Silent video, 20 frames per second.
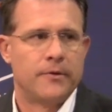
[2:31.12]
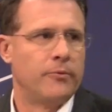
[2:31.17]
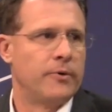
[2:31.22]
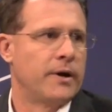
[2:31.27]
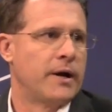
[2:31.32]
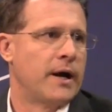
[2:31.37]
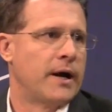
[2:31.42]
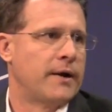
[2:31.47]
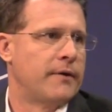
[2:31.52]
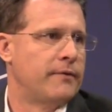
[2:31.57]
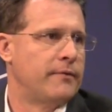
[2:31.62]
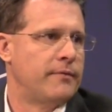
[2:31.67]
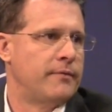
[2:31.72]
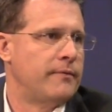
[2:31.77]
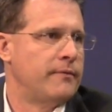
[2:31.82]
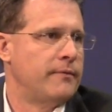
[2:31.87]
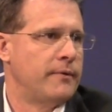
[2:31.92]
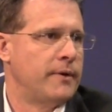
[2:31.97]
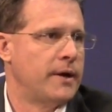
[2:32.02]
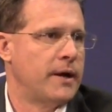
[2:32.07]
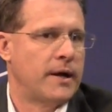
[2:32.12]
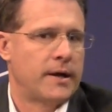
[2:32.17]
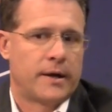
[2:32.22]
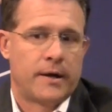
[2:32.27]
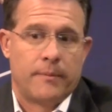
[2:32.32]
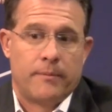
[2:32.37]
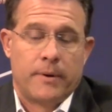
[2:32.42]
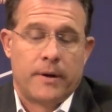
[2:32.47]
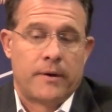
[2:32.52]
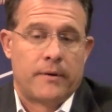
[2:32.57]
we got to
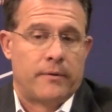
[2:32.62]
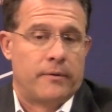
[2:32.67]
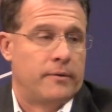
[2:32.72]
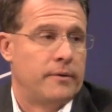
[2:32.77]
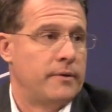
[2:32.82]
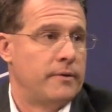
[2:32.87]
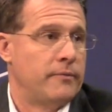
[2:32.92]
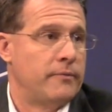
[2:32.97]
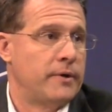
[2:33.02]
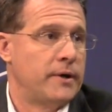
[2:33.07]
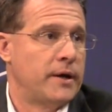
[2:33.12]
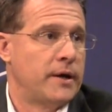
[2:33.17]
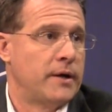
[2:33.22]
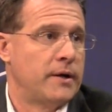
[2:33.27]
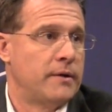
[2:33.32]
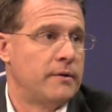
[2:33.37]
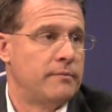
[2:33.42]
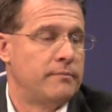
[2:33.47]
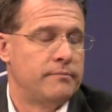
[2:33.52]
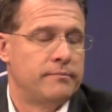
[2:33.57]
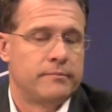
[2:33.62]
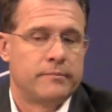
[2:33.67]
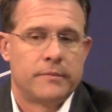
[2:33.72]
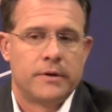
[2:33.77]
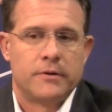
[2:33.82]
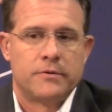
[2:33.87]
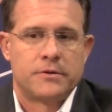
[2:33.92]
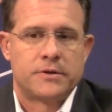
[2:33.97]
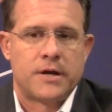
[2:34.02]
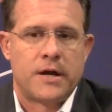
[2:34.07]
get better on, and we got to
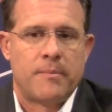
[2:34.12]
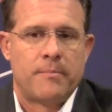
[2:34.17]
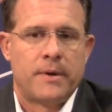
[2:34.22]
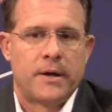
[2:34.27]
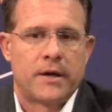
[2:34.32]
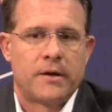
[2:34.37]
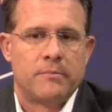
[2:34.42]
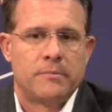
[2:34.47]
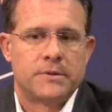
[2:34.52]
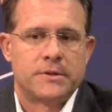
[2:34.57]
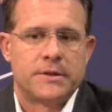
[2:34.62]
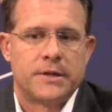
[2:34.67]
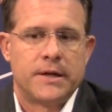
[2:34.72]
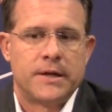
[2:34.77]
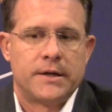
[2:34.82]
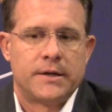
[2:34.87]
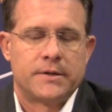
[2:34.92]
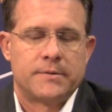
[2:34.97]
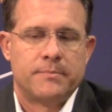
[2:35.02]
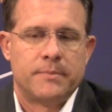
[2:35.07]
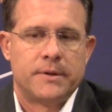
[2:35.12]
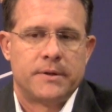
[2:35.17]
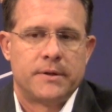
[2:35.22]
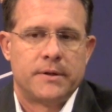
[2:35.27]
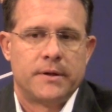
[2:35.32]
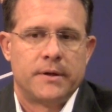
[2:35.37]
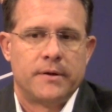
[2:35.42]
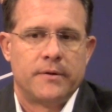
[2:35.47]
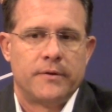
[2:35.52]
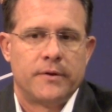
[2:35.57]
stop making mistakes. But
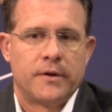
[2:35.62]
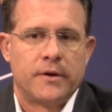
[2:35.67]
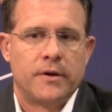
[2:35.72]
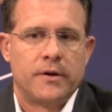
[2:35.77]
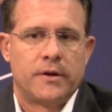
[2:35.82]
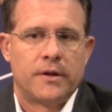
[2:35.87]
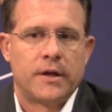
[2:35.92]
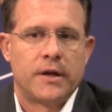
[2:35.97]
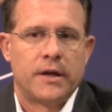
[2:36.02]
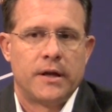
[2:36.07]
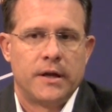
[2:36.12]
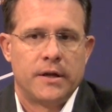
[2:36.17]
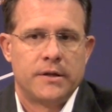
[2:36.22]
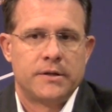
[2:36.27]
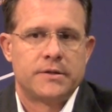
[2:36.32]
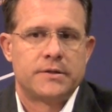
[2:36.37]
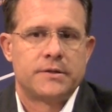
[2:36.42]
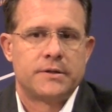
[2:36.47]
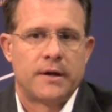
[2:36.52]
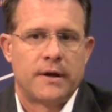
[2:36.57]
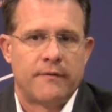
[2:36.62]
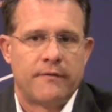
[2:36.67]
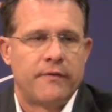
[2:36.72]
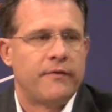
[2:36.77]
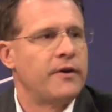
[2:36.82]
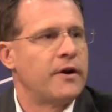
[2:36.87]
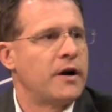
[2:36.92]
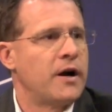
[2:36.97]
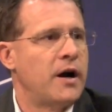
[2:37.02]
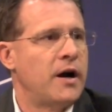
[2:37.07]
the good thing is, I
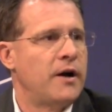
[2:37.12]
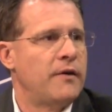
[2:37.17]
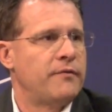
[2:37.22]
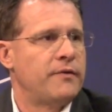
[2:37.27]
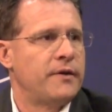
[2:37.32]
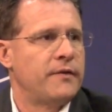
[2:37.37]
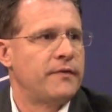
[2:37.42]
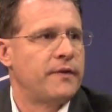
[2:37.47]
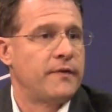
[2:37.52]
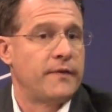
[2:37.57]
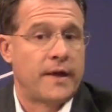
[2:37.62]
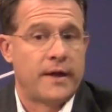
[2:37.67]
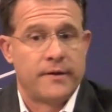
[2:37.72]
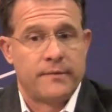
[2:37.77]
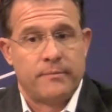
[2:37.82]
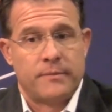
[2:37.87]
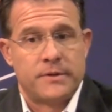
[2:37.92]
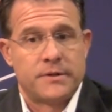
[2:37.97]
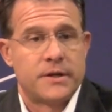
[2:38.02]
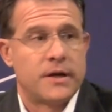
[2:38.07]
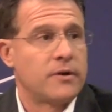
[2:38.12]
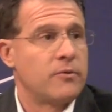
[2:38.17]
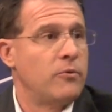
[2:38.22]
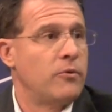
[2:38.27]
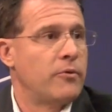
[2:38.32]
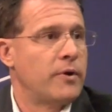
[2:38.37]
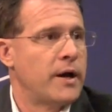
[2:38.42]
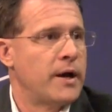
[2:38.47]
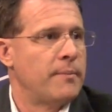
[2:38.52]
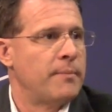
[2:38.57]
feel confident that mistake
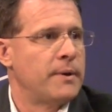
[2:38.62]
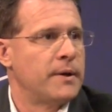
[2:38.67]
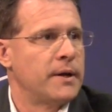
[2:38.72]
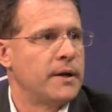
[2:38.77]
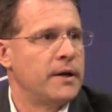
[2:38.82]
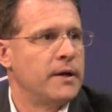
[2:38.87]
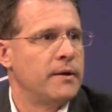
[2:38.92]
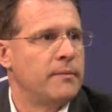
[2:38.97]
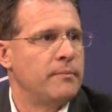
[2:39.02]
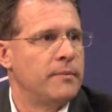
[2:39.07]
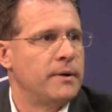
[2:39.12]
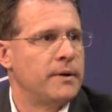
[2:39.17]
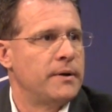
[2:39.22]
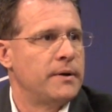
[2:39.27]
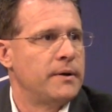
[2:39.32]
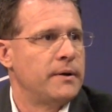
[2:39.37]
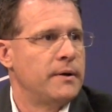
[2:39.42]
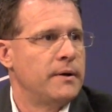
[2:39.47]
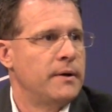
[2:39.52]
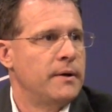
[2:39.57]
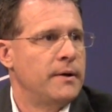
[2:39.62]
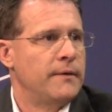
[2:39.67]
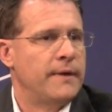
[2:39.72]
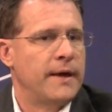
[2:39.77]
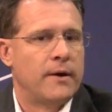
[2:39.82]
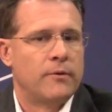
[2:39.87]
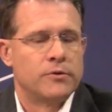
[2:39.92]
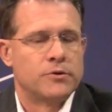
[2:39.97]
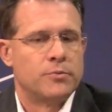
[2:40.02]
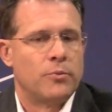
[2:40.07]
won't happen again. But
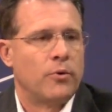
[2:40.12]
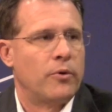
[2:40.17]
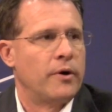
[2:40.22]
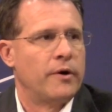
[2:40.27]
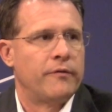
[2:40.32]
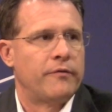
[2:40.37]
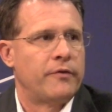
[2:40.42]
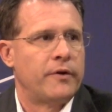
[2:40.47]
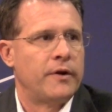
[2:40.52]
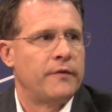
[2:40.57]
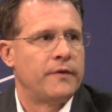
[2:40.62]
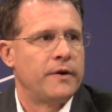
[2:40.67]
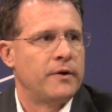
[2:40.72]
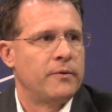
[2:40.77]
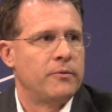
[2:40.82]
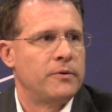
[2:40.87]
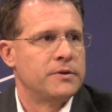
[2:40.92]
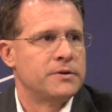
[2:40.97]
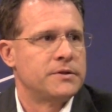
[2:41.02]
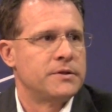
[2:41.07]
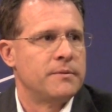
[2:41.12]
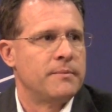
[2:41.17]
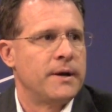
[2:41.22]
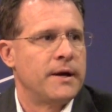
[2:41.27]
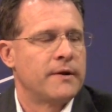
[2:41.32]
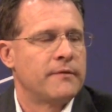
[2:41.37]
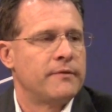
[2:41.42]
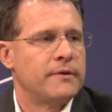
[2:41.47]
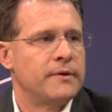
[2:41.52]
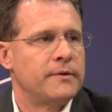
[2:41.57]
that was more up front than it was in the
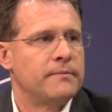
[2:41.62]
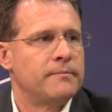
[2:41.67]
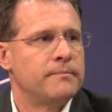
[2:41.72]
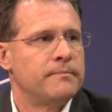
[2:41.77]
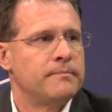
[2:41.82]
backfield.